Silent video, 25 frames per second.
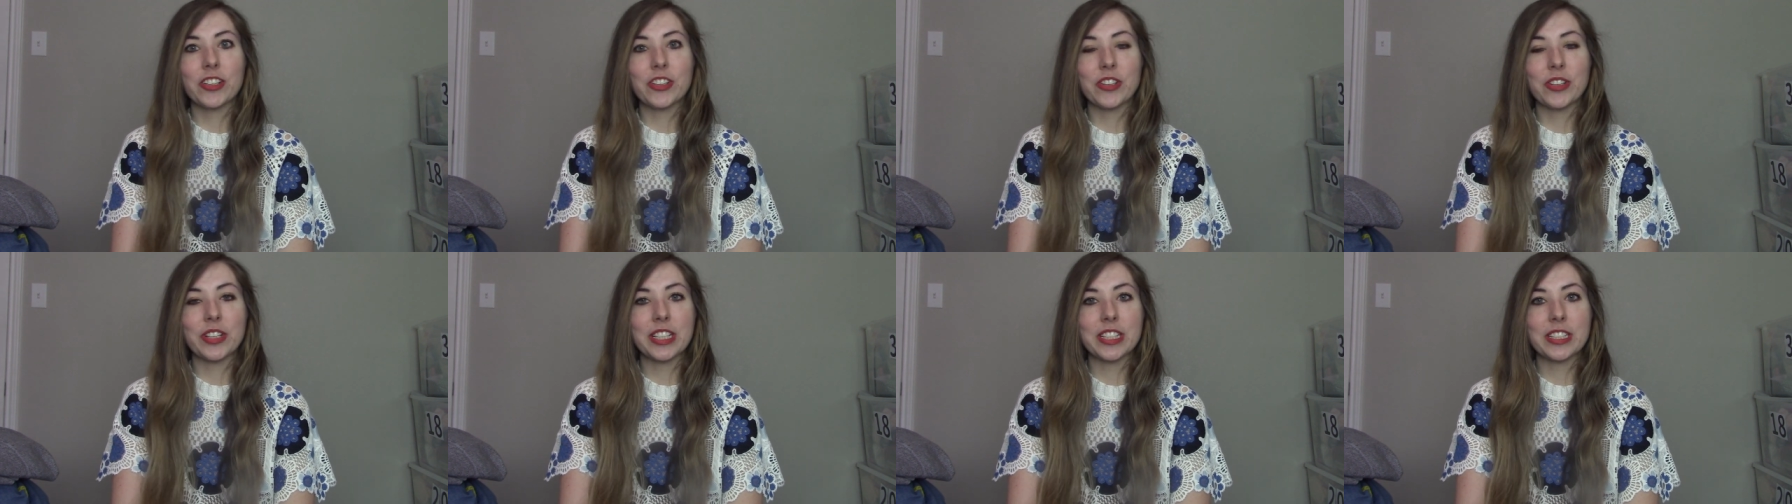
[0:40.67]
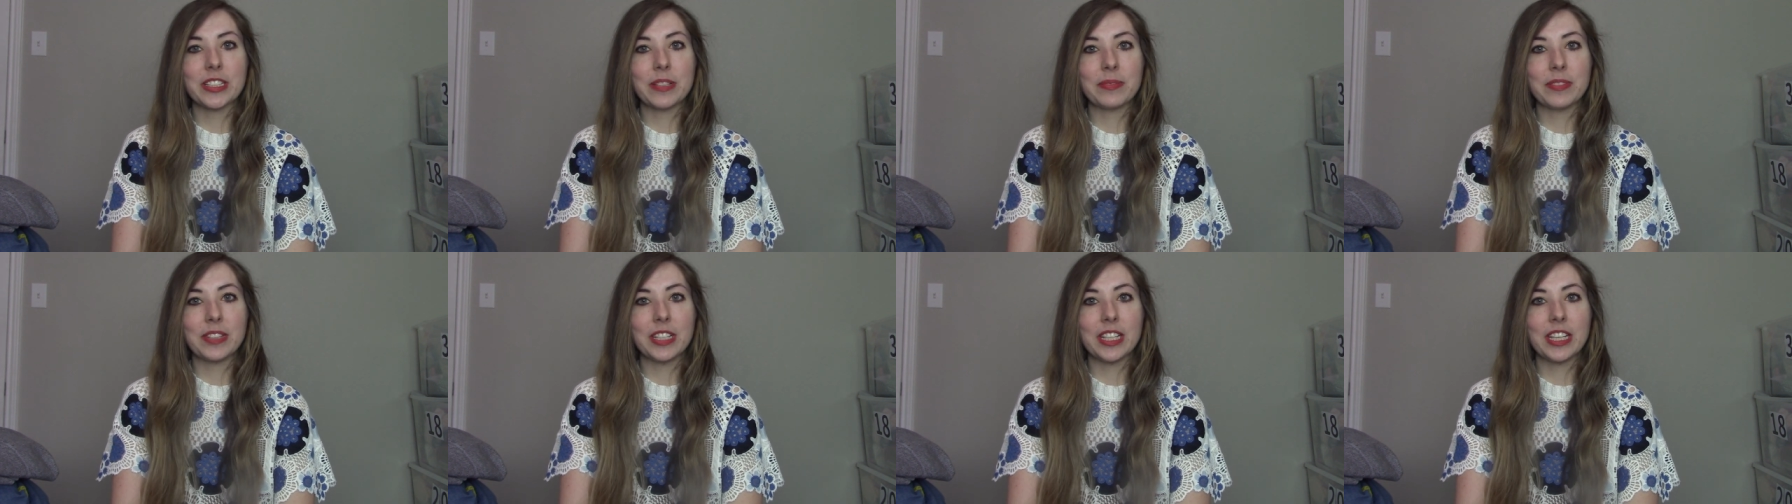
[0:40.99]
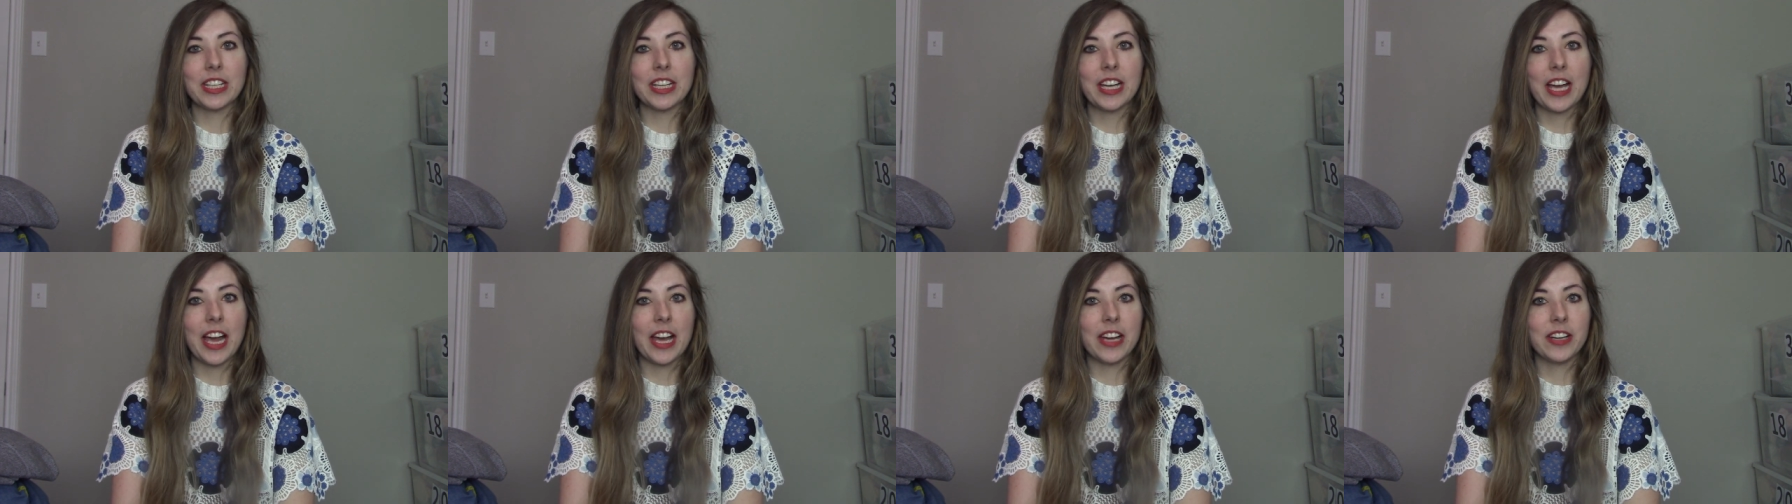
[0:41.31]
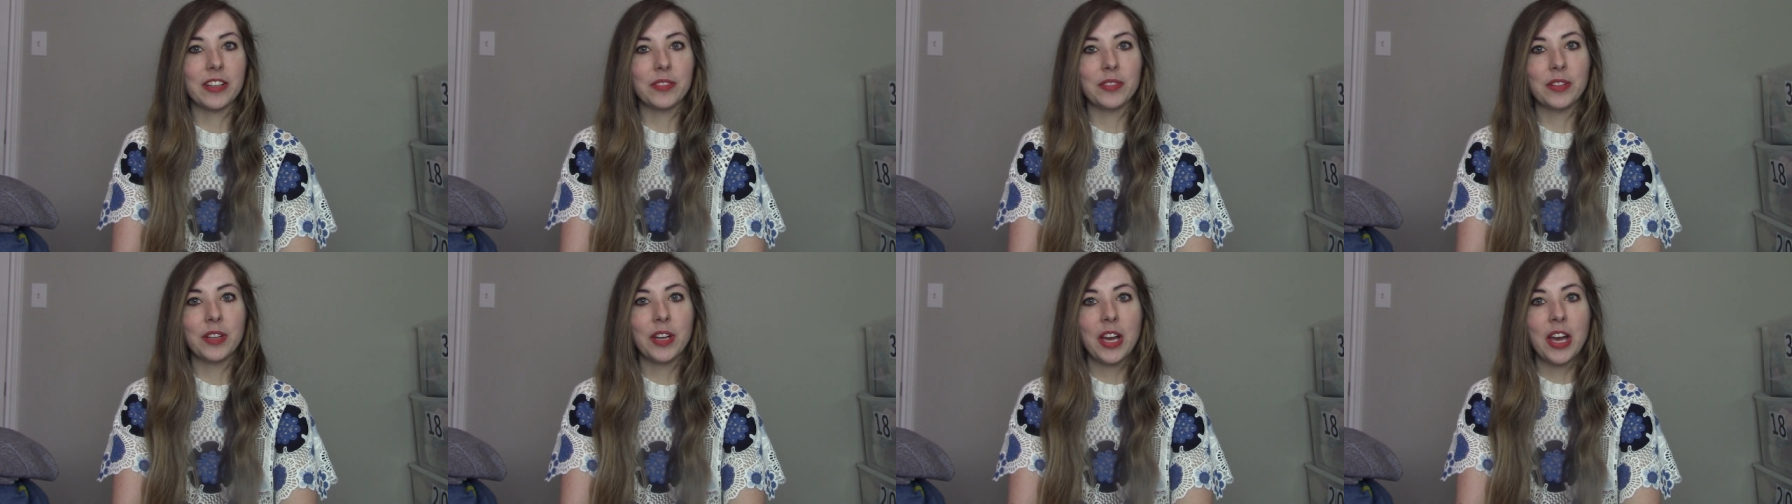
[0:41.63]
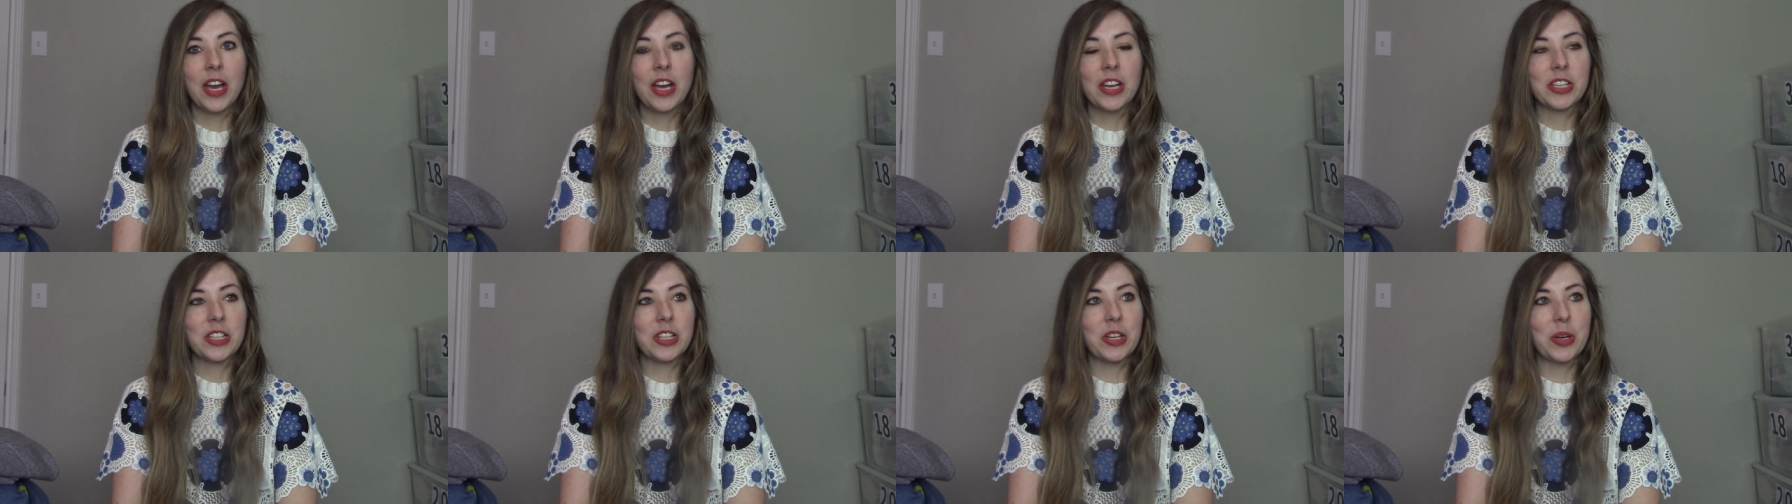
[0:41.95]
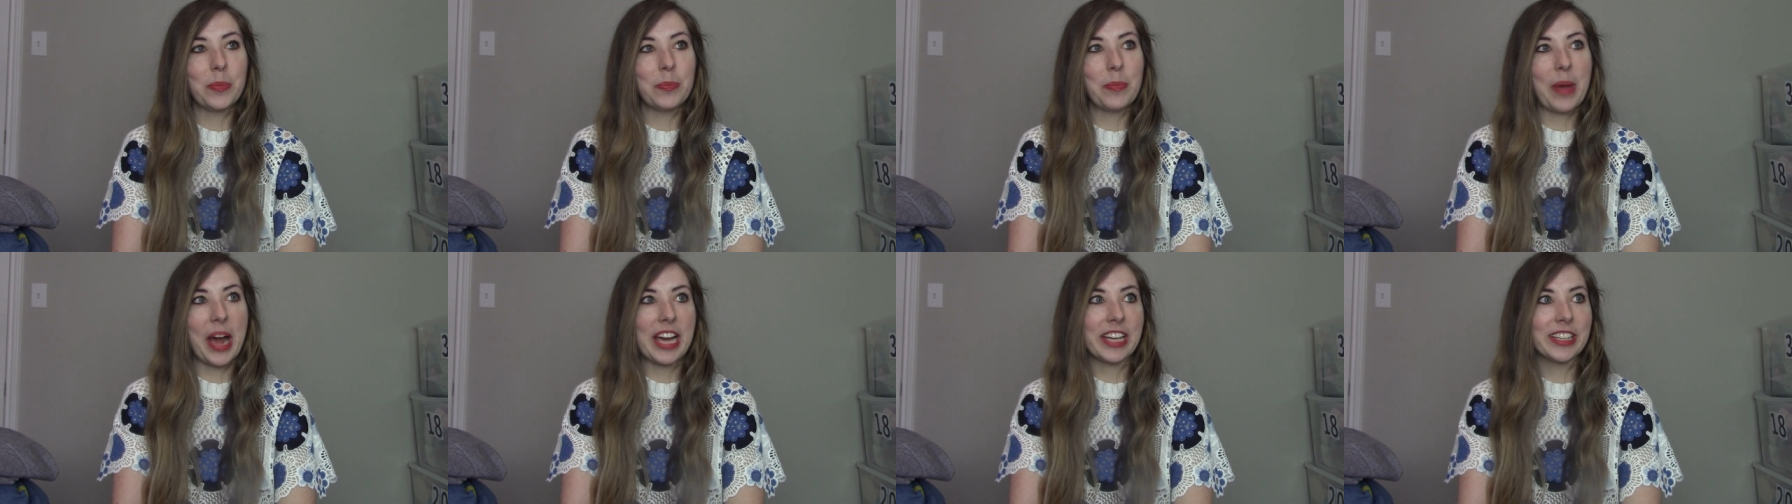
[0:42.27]
doing something kind of, you
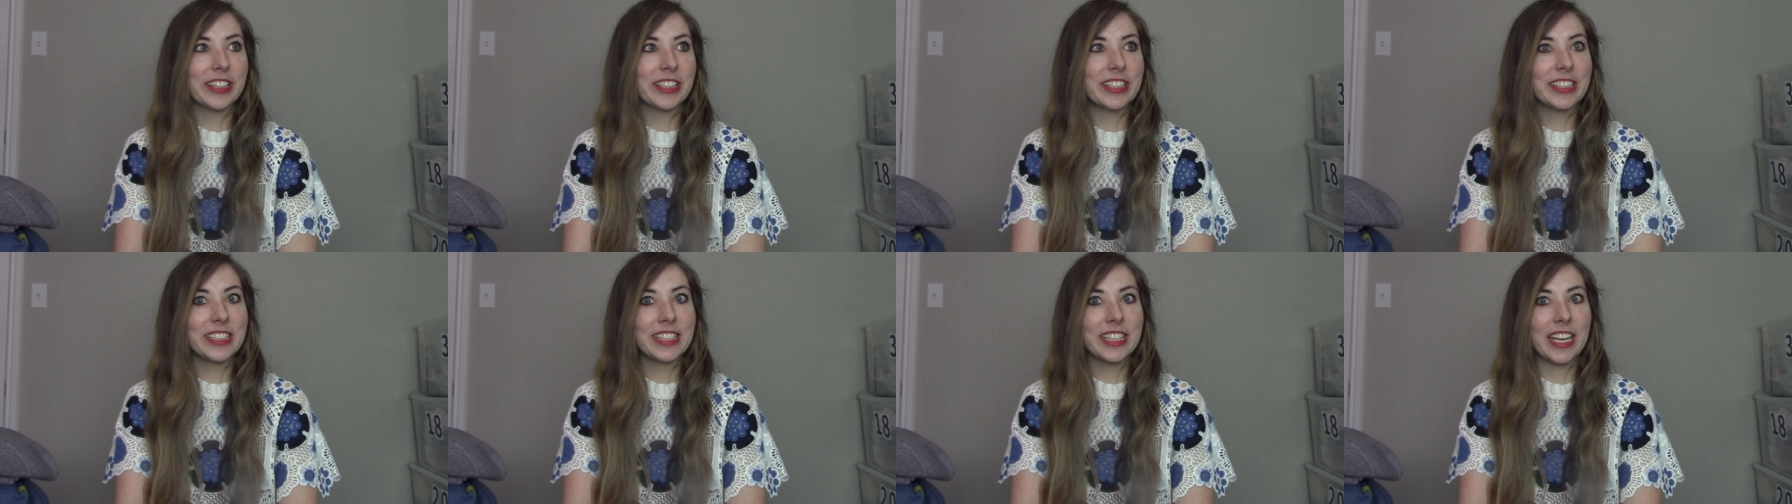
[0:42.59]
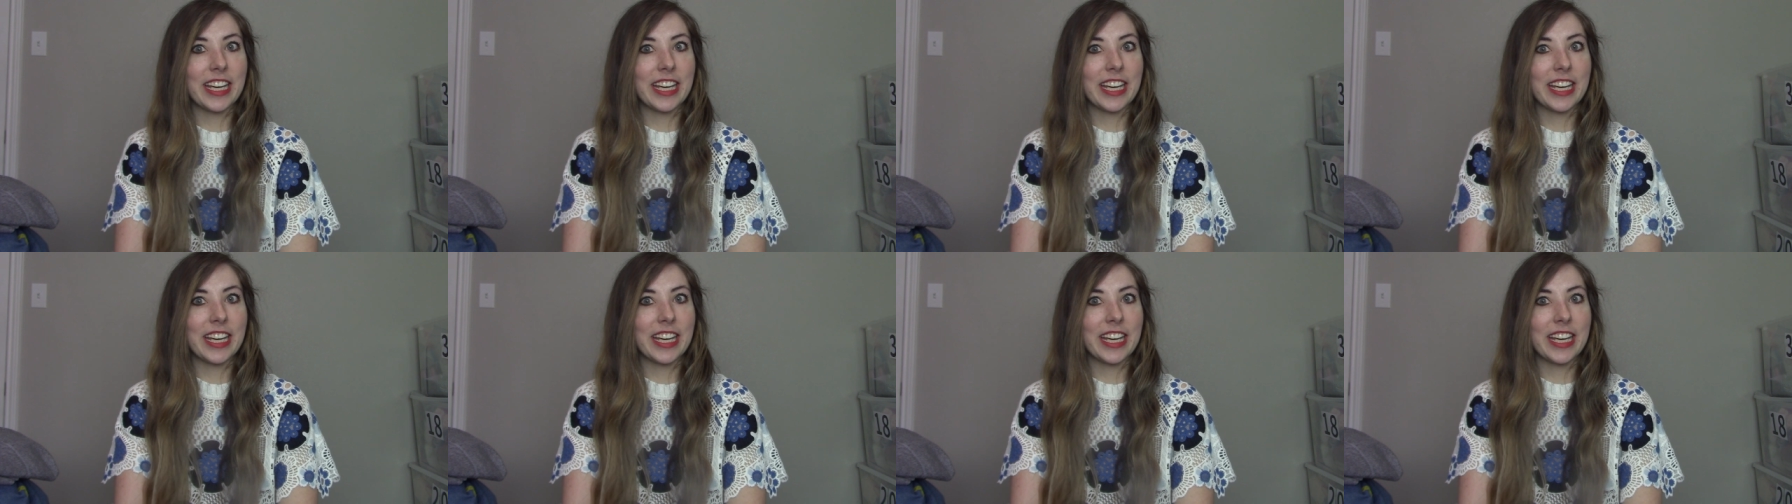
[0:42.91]
know, mindless.